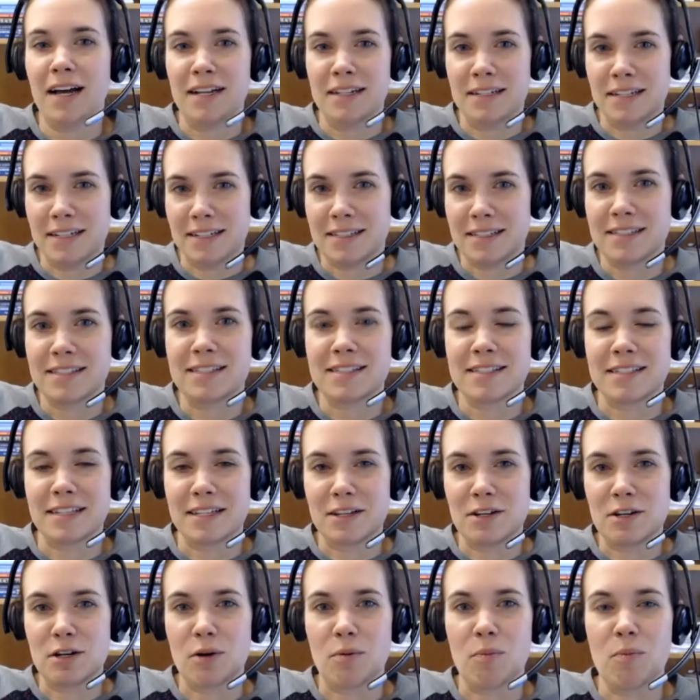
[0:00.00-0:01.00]
and it's
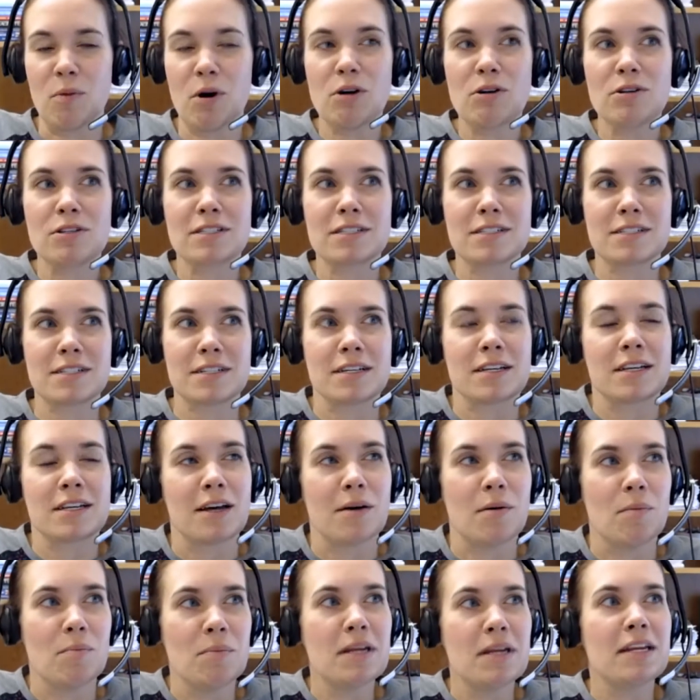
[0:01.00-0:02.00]
you know most
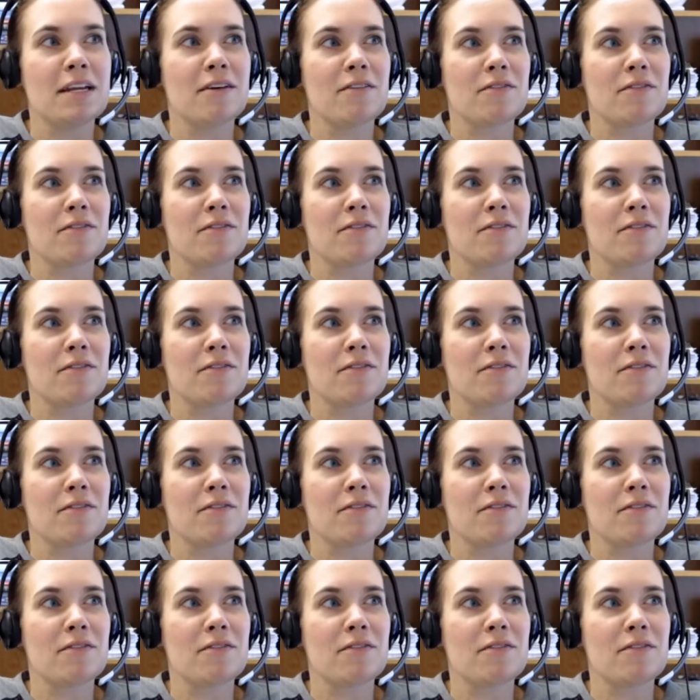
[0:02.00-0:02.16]
many